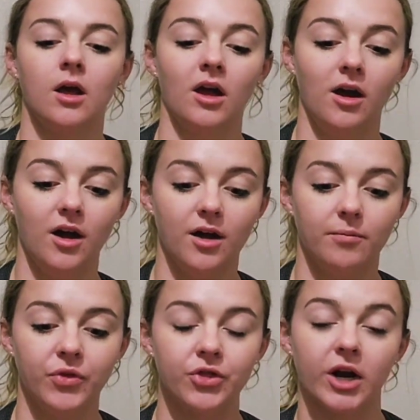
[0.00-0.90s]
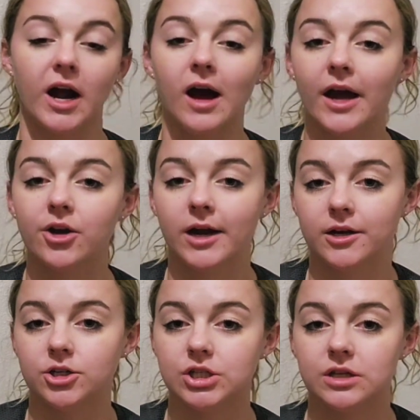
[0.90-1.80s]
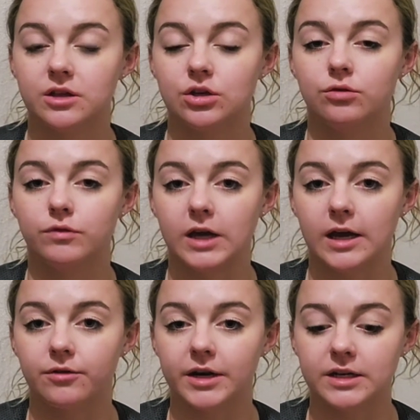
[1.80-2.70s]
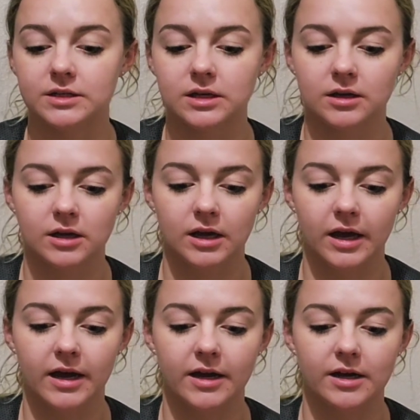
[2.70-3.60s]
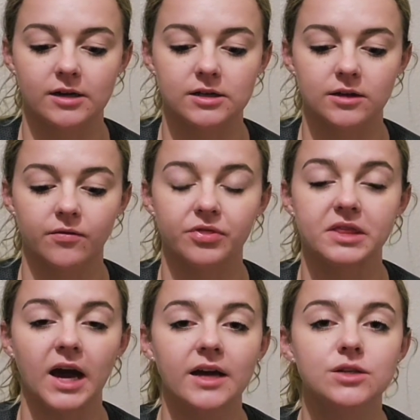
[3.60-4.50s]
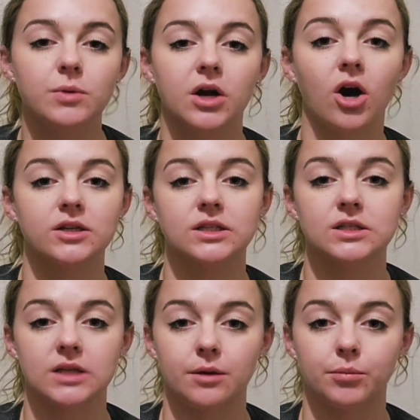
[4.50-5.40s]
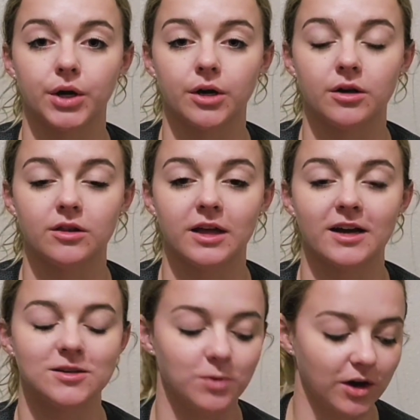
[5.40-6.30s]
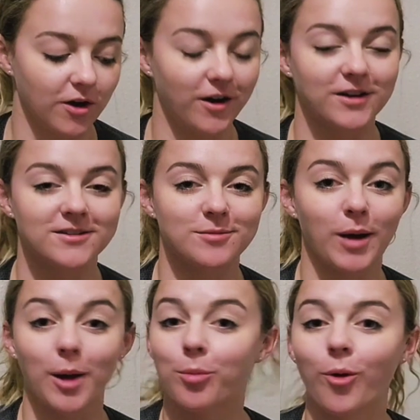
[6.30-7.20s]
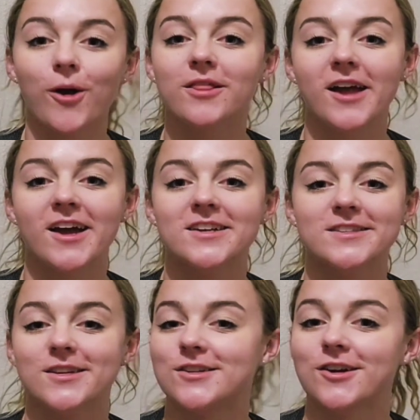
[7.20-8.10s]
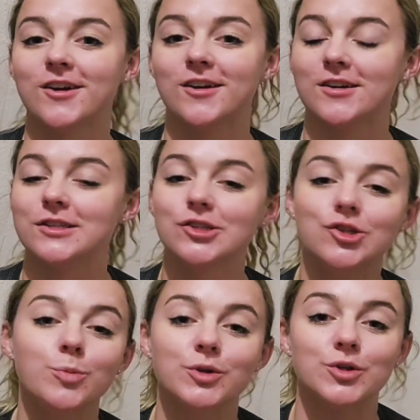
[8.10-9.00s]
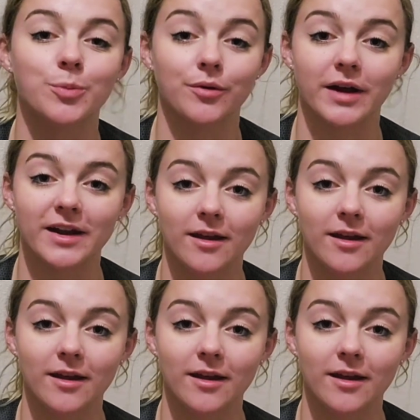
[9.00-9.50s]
They're higher energy than UVA rays, and that is what causes sunburn. That is what caused my poor legs to turn super, super red.